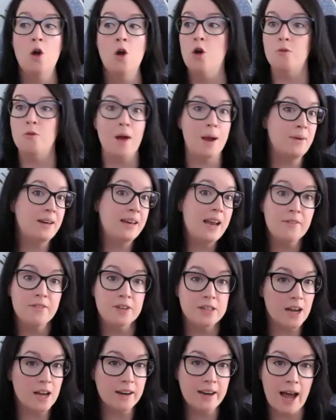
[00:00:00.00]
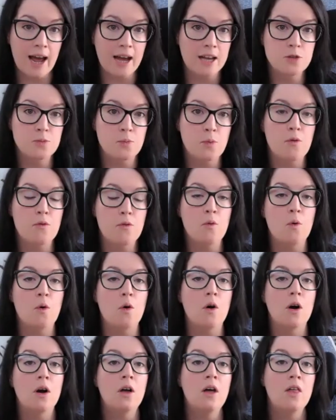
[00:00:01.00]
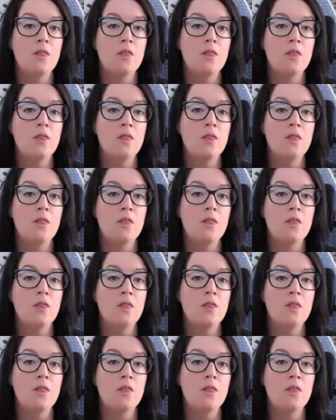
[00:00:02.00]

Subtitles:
who maybe never done ads before,